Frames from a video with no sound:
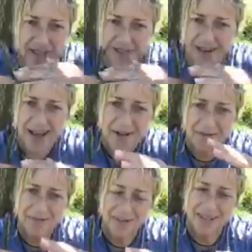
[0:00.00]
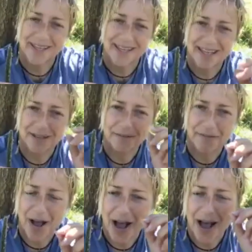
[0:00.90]
So love is
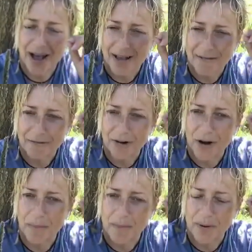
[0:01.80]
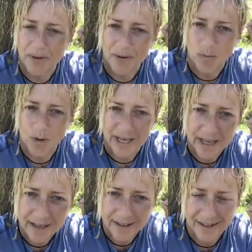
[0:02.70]
far from
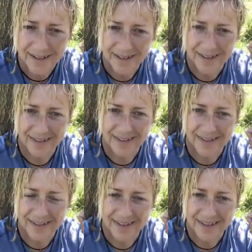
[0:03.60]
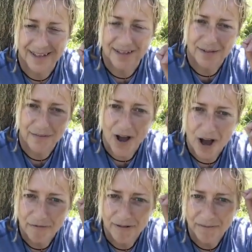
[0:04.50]
weak. It's
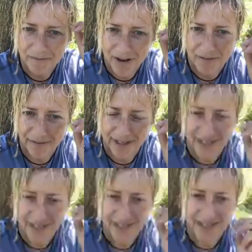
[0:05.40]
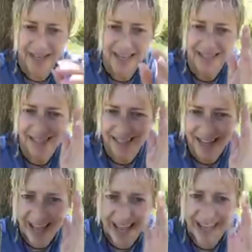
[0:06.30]
far from fluffy. It's an
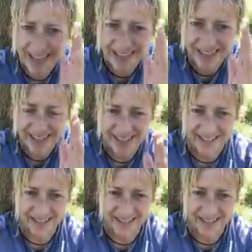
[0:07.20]
energy.